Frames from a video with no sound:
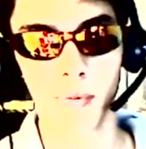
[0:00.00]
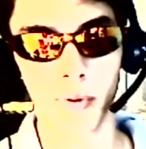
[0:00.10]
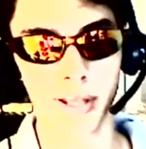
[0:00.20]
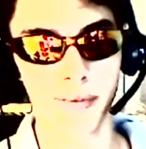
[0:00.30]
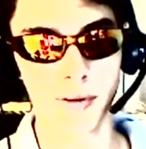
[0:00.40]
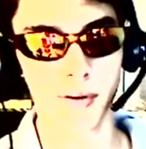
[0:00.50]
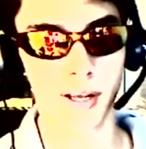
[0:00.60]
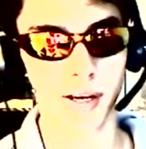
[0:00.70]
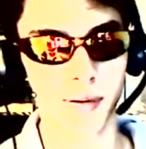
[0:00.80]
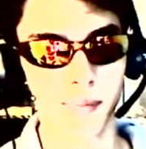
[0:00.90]
way of doing
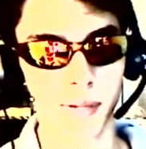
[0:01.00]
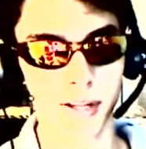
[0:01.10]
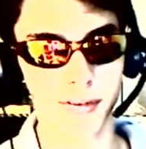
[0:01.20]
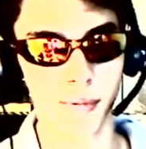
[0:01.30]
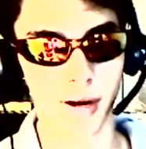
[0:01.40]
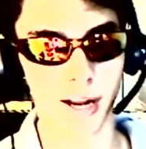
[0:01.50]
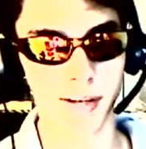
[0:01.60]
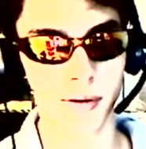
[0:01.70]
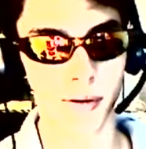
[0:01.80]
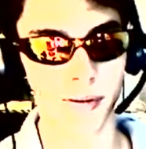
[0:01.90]
it. Basically, what
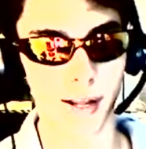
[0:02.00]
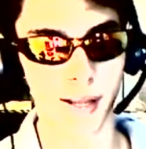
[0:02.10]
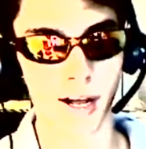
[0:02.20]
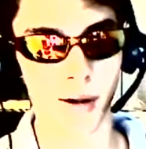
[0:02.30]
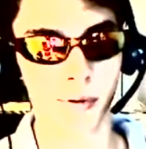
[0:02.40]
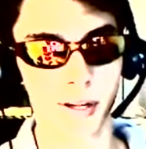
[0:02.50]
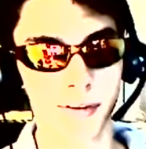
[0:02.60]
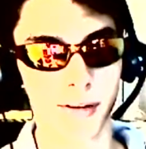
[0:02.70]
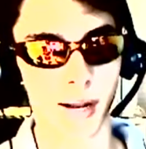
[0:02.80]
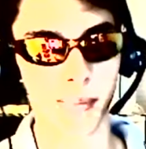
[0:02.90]
I do is
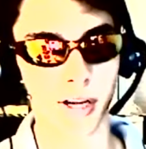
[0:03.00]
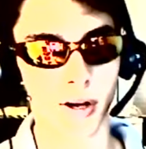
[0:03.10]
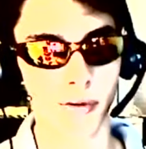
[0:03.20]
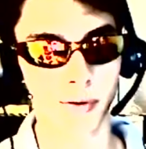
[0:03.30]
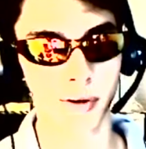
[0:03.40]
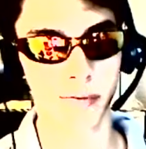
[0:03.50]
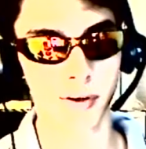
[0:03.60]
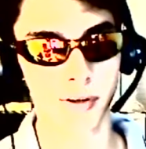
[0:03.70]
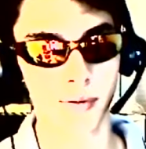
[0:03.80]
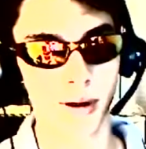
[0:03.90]
let's say I play Call of Duty
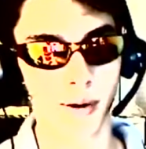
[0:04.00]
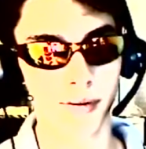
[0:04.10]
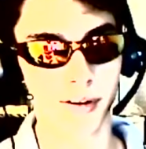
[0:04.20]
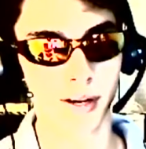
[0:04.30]
for 2 hours,